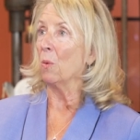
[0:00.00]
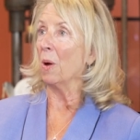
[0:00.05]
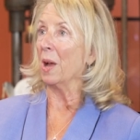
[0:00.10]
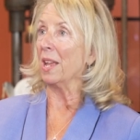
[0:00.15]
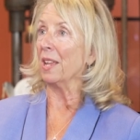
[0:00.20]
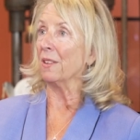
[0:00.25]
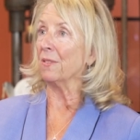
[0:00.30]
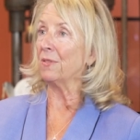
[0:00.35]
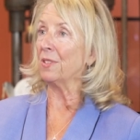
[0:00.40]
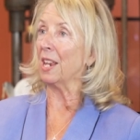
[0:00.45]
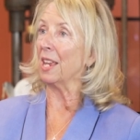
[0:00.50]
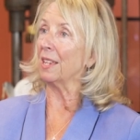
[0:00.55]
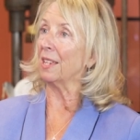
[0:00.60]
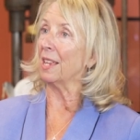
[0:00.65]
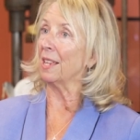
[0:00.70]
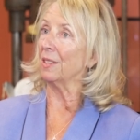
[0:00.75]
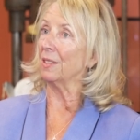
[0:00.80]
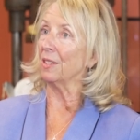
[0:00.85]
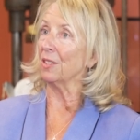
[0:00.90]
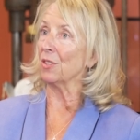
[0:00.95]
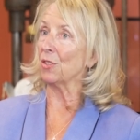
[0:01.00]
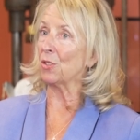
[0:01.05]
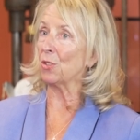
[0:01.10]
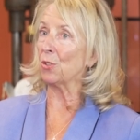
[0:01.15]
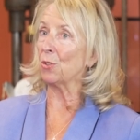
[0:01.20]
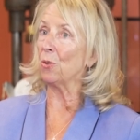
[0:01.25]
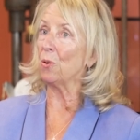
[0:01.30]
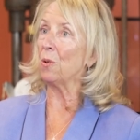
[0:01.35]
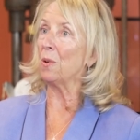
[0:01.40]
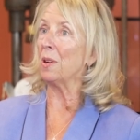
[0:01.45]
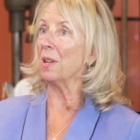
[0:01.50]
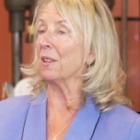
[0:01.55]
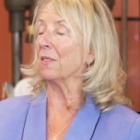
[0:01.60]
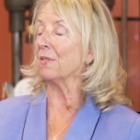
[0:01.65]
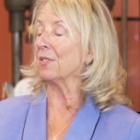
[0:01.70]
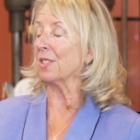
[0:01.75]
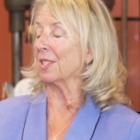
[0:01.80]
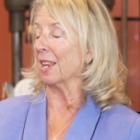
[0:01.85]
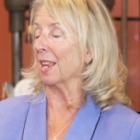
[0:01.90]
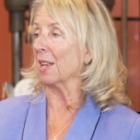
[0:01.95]
way of taking the story
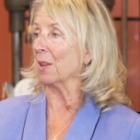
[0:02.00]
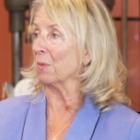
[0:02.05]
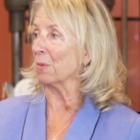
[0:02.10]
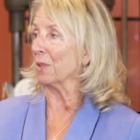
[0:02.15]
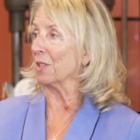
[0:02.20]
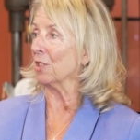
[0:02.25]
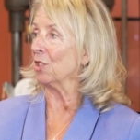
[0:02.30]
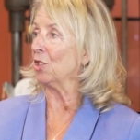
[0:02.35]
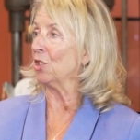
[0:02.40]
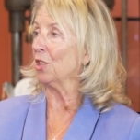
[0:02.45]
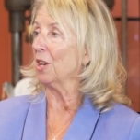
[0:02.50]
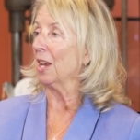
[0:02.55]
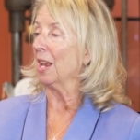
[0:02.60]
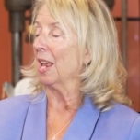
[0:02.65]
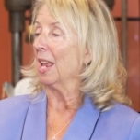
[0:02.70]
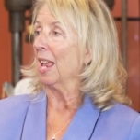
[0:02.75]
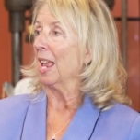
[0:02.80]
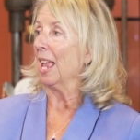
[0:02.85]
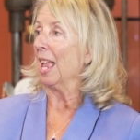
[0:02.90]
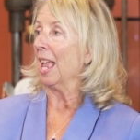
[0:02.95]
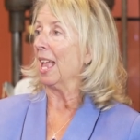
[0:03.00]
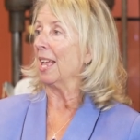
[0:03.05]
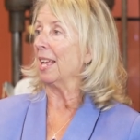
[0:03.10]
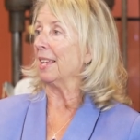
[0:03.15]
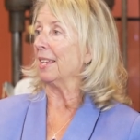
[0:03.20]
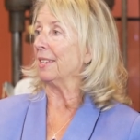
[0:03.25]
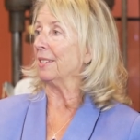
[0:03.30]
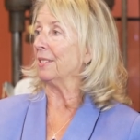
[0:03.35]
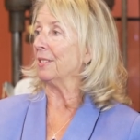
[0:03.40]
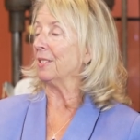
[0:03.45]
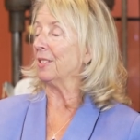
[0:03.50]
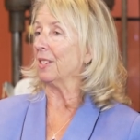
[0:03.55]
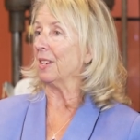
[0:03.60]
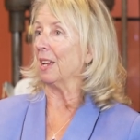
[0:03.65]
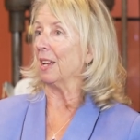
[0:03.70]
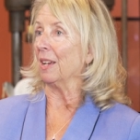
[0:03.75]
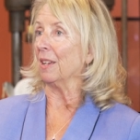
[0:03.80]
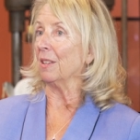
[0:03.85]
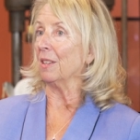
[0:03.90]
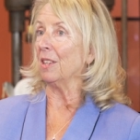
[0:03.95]
of Sandwich and
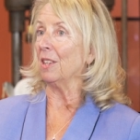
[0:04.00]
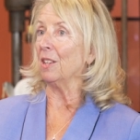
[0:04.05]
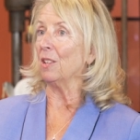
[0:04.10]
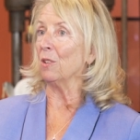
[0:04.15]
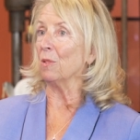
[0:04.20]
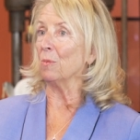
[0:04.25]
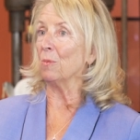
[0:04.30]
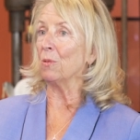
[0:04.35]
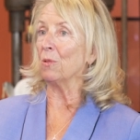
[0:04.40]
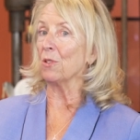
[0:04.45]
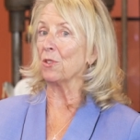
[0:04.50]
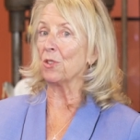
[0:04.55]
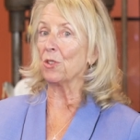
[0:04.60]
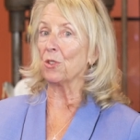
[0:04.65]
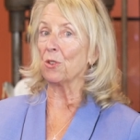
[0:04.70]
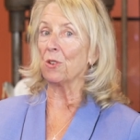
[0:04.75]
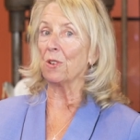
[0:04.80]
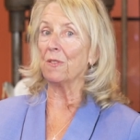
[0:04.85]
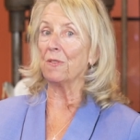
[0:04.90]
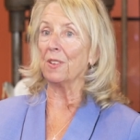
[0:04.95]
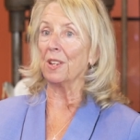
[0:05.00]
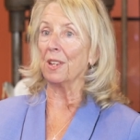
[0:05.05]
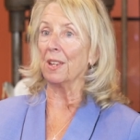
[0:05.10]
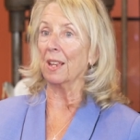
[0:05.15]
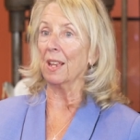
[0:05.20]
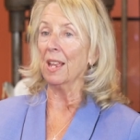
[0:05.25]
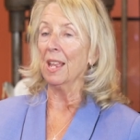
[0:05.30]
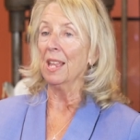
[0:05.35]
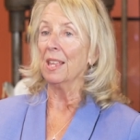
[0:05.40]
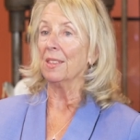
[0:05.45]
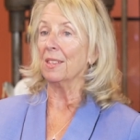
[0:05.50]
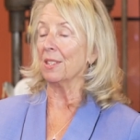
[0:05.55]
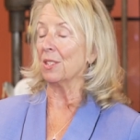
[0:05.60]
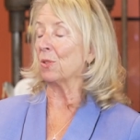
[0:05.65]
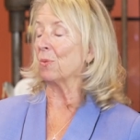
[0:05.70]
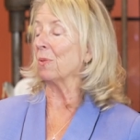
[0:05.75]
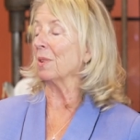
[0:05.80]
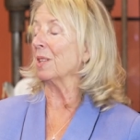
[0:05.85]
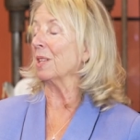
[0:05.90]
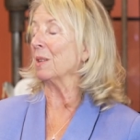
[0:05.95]
uh, you know preserving
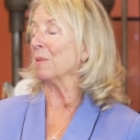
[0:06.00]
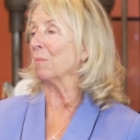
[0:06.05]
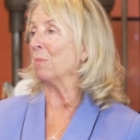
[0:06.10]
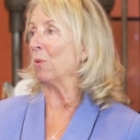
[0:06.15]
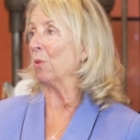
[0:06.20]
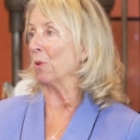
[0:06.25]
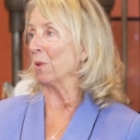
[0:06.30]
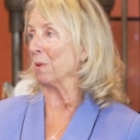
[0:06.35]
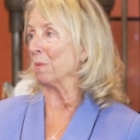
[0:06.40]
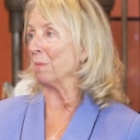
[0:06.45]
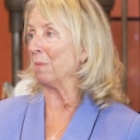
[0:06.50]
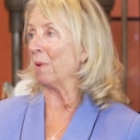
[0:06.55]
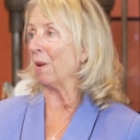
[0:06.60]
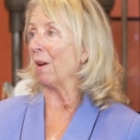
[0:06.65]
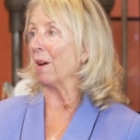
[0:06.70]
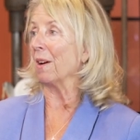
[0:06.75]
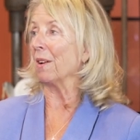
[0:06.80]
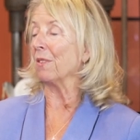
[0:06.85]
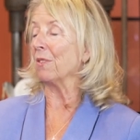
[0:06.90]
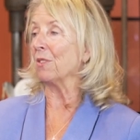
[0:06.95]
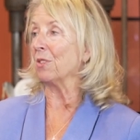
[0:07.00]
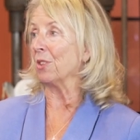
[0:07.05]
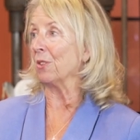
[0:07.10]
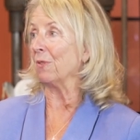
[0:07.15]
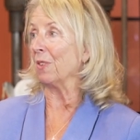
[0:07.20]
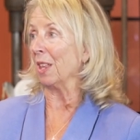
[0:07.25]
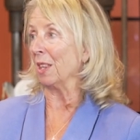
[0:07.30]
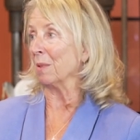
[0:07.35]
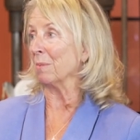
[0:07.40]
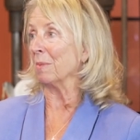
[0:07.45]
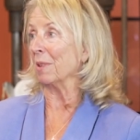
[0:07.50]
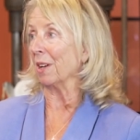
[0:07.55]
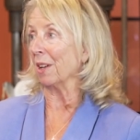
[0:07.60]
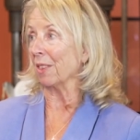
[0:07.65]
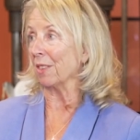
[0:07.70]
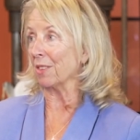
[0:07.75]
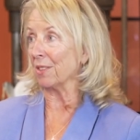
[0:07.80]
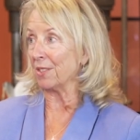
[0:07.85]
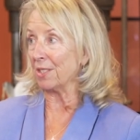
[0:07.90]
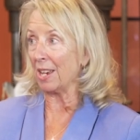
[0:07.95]
this really important part of the development
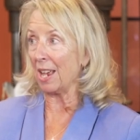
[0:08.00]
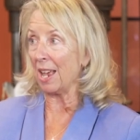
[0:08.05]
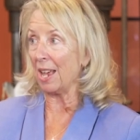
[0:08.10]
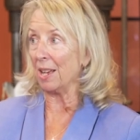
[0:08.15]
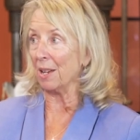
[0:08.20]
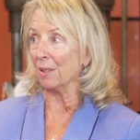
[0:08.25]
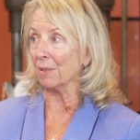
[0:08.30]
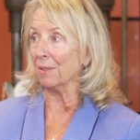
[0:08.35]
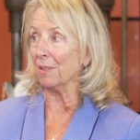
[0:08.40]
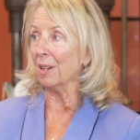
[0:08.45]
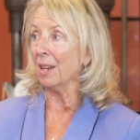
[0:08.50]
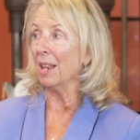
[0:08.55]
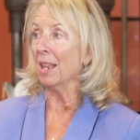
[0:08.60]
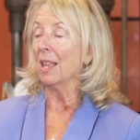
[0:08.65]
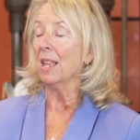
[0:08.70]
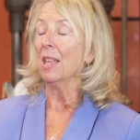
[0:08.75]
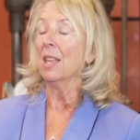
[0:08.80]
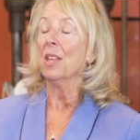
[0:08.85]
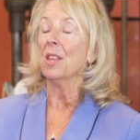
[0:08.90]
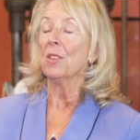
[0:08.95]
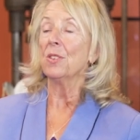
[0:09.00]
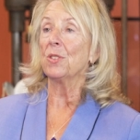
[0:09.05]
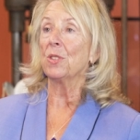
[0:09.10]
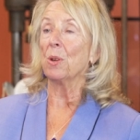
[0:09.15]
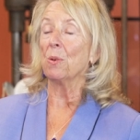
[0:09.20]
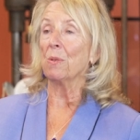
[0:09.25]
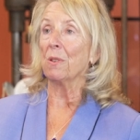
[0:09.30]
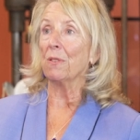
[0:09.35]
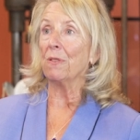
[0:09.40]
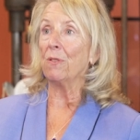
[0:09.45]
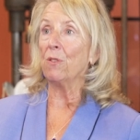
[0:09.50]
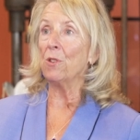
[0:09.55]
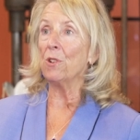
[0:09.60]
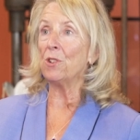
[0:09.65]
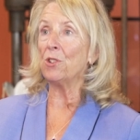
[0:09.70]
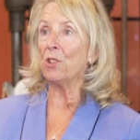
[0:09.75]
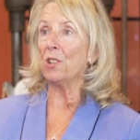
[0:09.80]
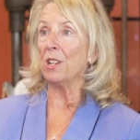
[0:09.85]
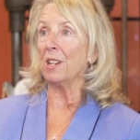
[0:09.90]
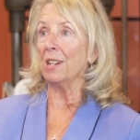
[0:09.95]
of the town. Mm-hmm. So we're
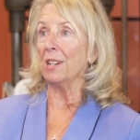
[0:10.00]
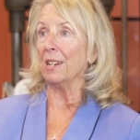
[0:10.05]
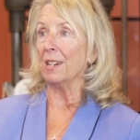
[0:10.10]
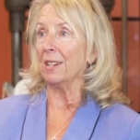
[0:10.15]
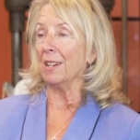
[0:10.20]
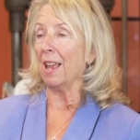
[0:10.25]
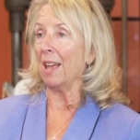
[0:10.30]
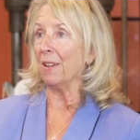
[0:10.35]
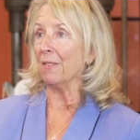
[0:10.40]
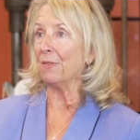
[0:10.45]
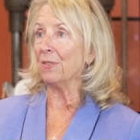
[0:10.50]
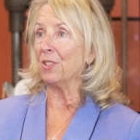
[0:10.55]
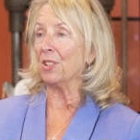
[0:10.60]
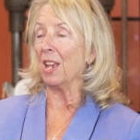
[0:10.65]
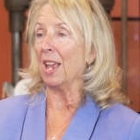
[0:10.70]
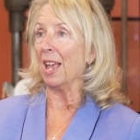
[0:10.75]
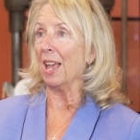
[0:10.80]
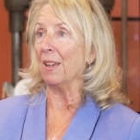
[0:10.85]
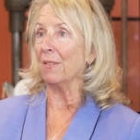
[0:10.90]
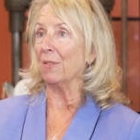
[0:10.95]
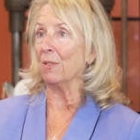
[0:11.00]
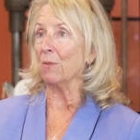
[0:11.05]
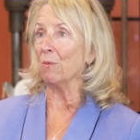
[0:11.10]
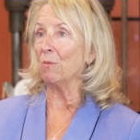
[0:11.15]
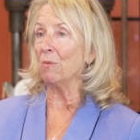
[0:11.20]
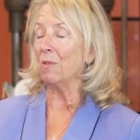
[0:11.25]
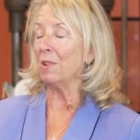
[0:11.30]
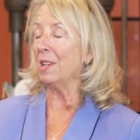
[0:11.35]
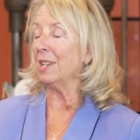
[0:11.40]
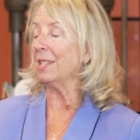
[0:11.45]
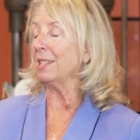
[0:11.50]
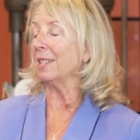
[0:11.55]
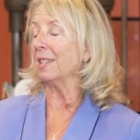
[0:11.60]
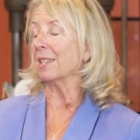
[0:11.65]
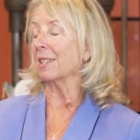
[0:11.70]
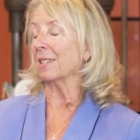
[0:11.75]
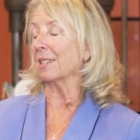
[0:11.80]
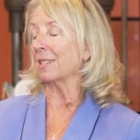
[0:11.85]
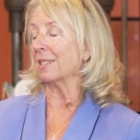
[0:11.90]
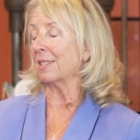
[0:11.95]
fortunate enough to have a
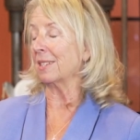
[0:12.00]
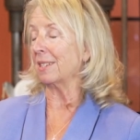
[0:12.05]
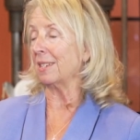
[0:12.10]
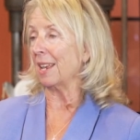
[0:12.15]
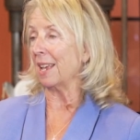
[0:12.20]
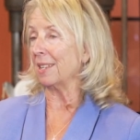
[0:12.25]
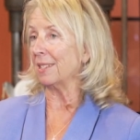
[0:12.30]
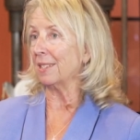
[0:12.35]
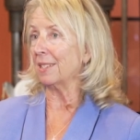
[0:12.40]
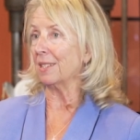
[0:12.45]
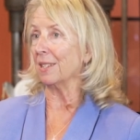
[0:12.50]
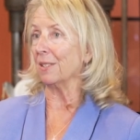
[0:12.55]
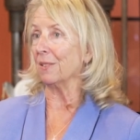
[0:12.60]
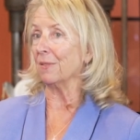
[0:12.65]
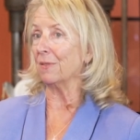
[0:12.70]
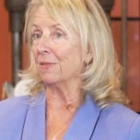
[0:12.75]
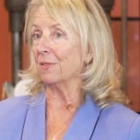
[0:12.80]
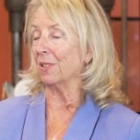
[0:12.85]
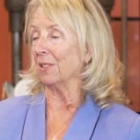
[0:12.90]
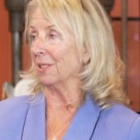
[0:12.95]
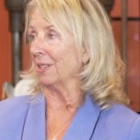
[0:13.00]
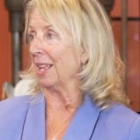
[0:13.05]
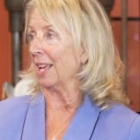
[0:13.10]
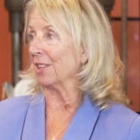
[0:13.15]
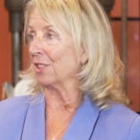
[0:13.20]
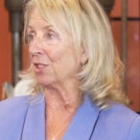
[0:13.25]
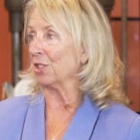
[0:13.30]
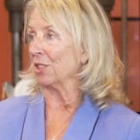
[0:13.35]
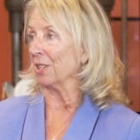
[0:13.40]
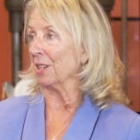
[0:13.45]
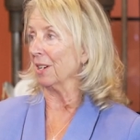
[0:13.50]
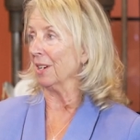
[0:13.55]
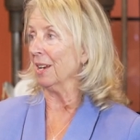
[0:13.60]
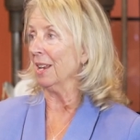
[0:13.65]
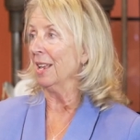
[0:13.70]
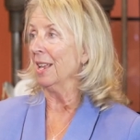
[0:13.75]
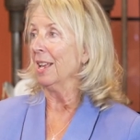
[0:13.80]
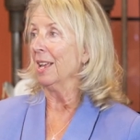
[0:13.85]
really extensive collection